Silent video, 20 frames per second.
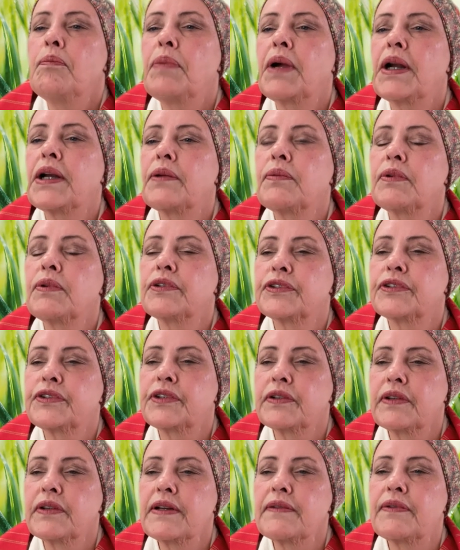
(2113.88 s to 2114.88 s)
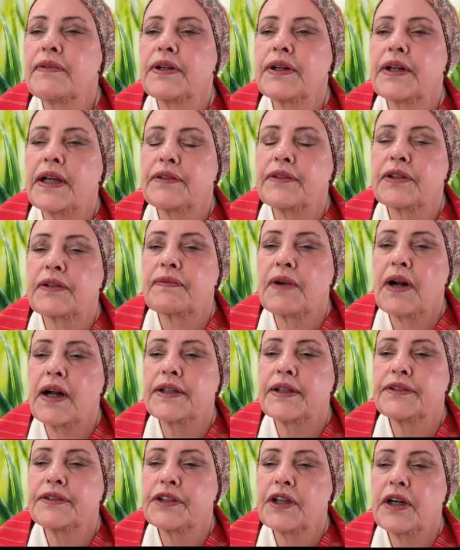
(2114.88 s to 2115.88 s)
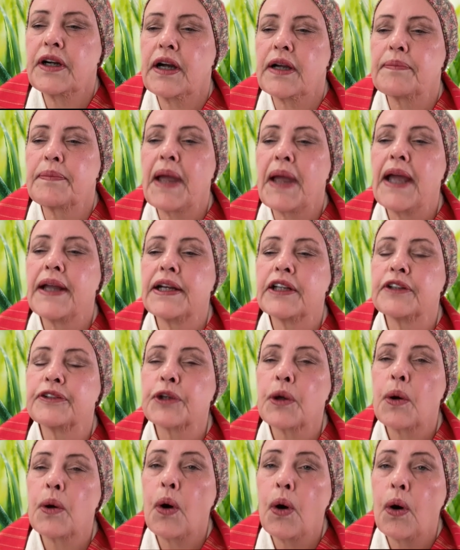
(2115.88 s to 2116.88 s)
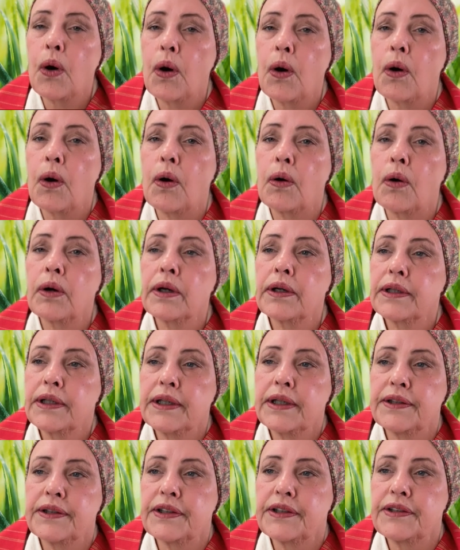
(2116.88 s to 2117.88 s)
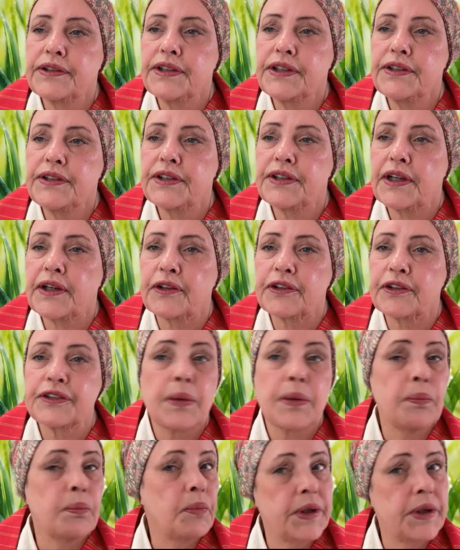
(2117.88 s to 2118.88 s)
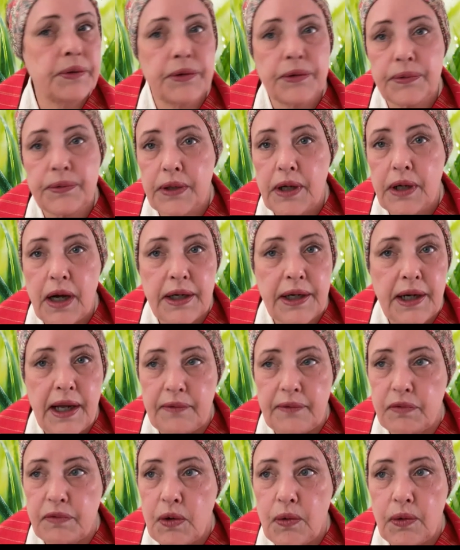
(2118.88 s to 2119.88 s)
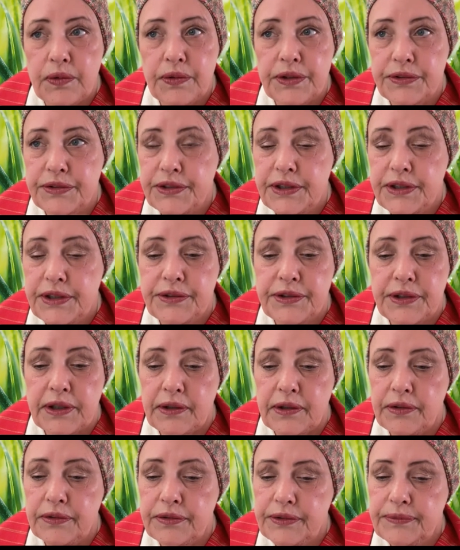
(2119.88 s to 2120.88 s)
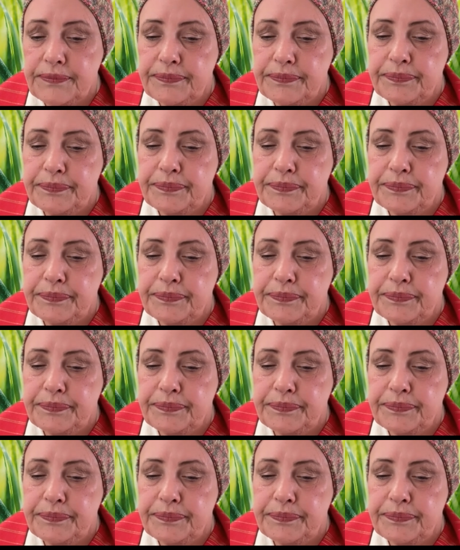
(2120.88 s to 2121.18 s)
But it was delivered at the right time. And it's all in the details. And we do not have all the details.